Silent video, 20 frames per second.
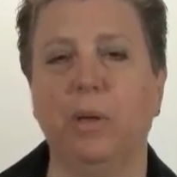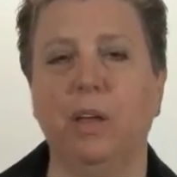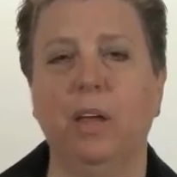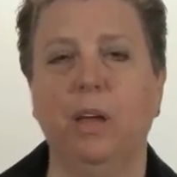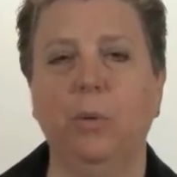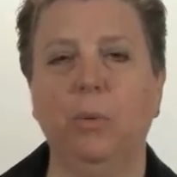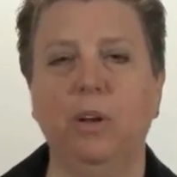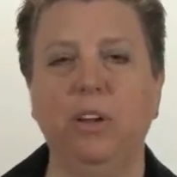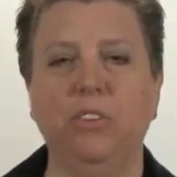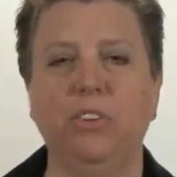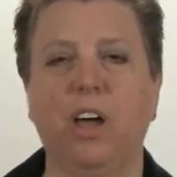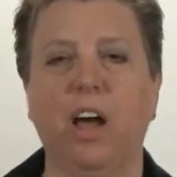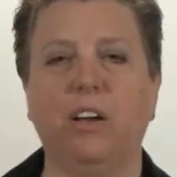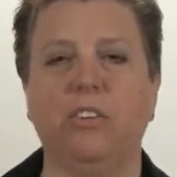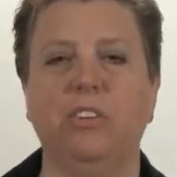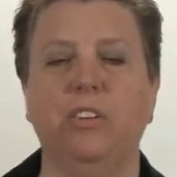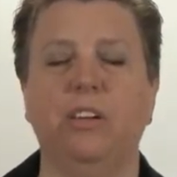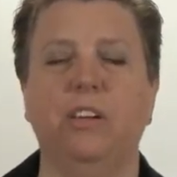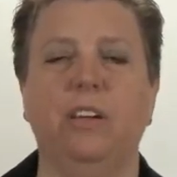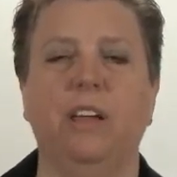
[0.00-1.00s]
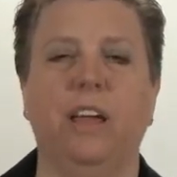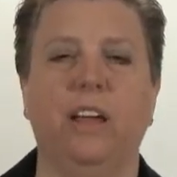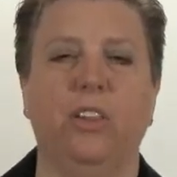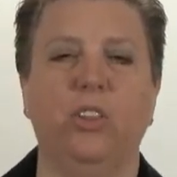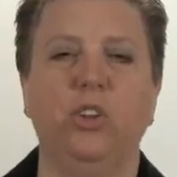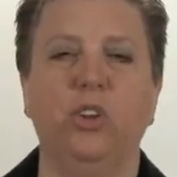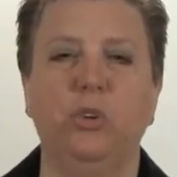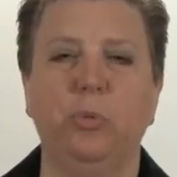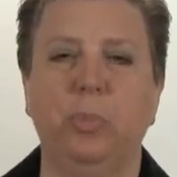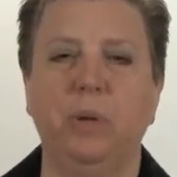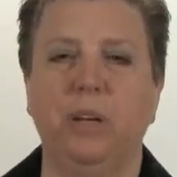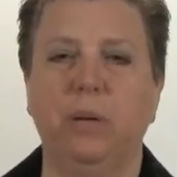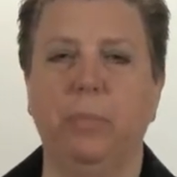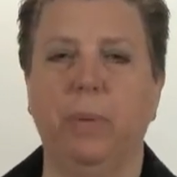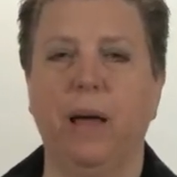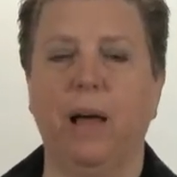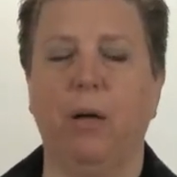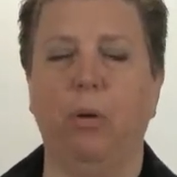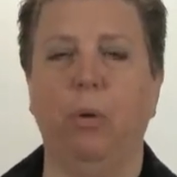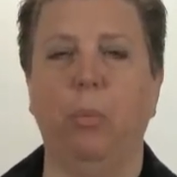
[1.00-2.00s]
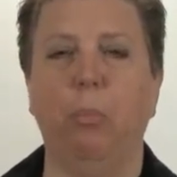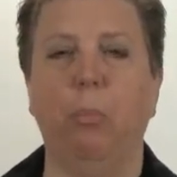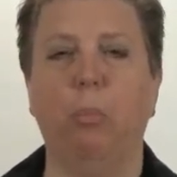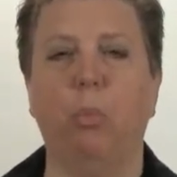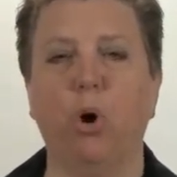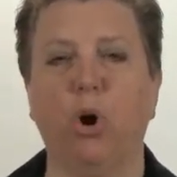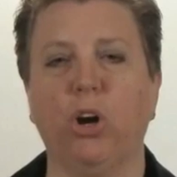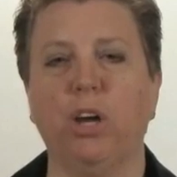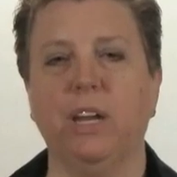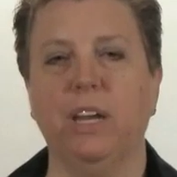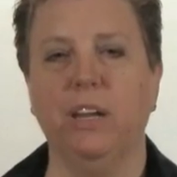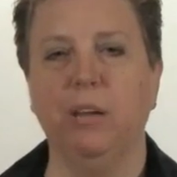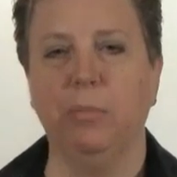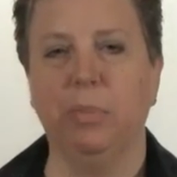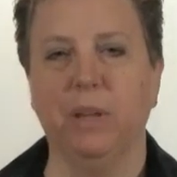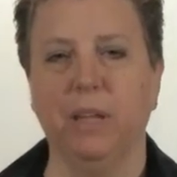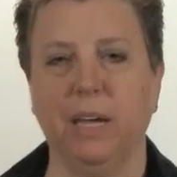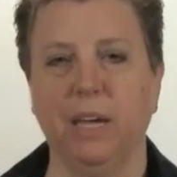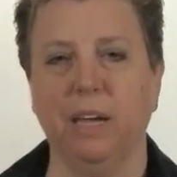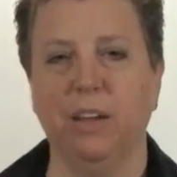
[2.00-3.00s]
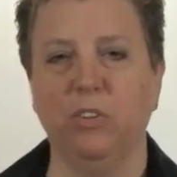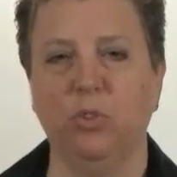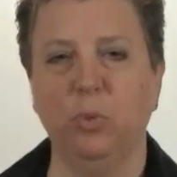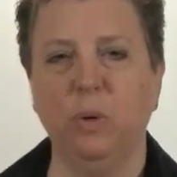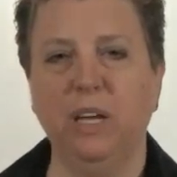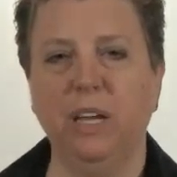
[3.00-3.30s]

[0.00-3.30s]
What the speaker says: I'm going to talk to you today a little bit about marketing plans.